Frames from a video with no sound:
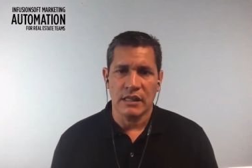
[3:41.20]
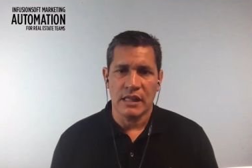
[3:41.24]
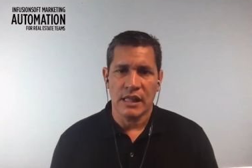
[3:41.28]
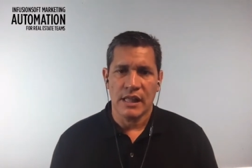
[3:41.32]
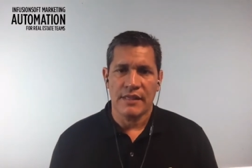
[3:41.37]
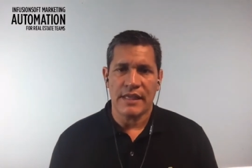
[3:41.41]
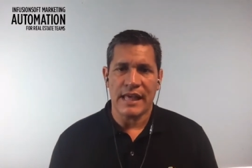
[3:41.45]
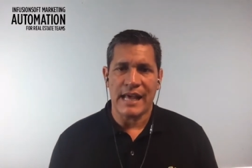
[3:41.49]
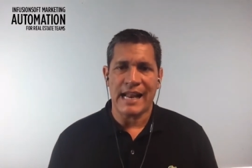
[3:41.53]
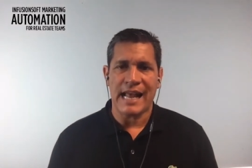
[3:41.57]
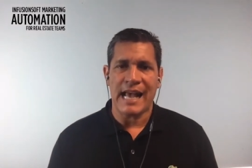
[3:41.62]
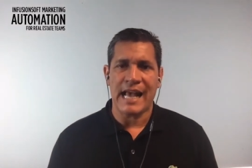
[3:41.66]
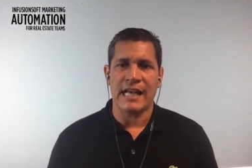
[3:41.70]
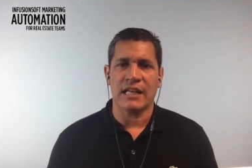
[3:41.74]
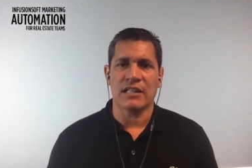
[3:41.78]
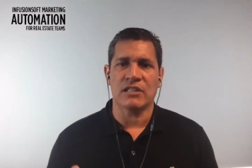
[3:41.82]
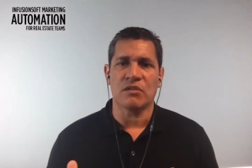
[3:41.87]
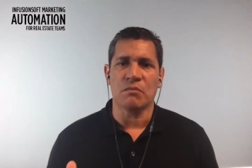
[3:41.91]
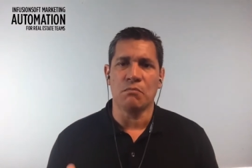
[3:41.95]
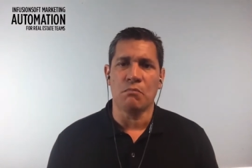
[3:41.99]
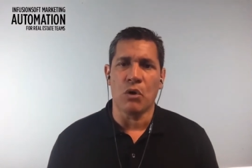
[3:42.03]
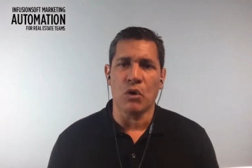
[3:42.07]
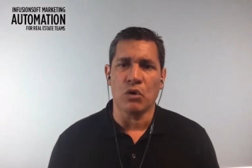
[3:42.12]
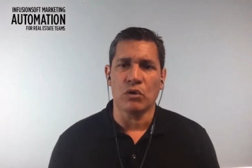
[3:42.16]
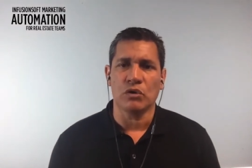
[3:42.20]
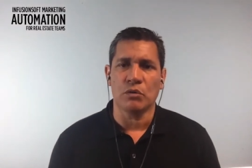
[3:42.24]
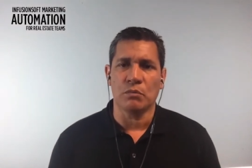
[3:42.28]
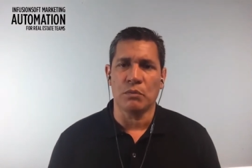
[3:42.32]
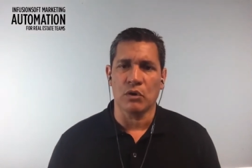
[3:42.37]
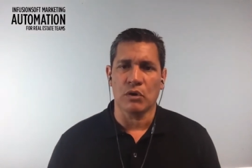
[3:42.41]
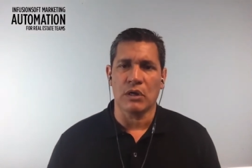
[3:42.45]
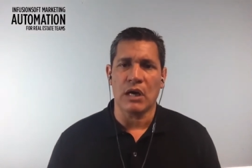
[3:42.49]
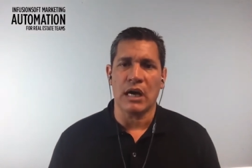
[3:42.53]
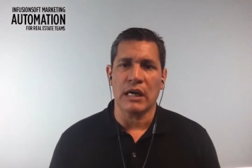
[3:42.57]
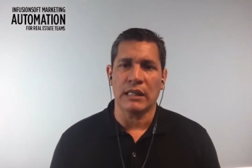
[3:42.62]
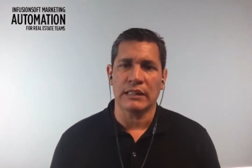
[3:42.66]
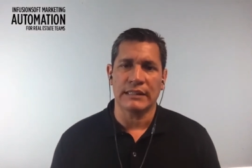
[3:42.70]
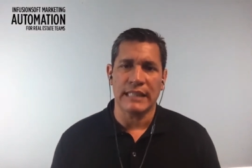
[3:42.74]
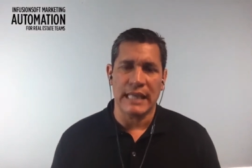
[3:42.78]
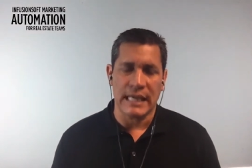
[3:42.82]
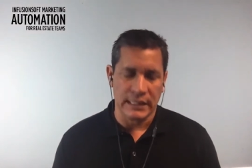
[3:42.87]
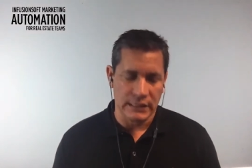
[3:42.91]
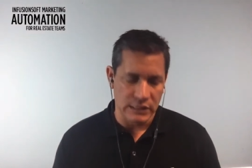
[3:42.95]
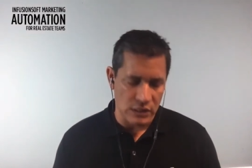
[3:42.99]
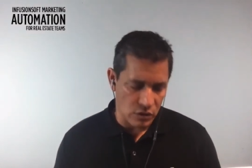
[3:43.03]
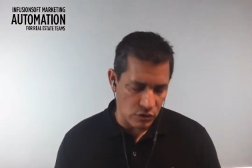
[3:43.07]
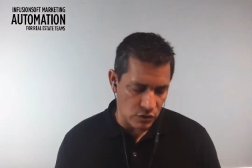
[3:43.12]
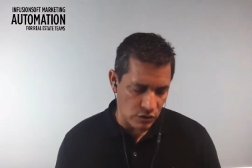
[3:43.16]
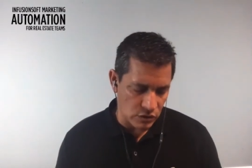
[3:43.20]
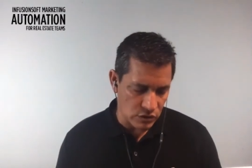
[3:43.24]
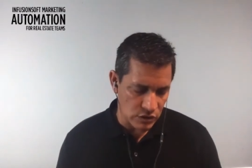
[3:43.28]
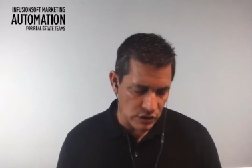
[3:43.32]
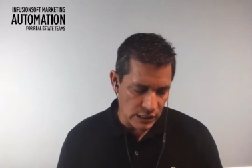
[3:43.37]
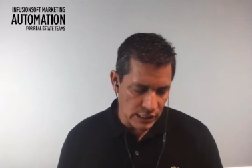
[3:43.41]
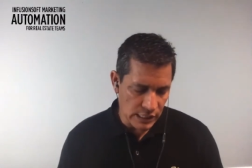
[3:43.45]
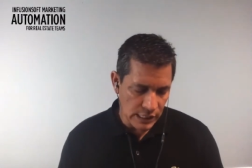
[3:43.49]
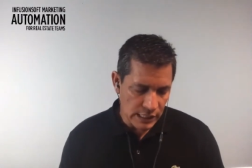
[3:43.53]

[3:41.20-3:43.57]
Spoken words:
that has multiple contact owners.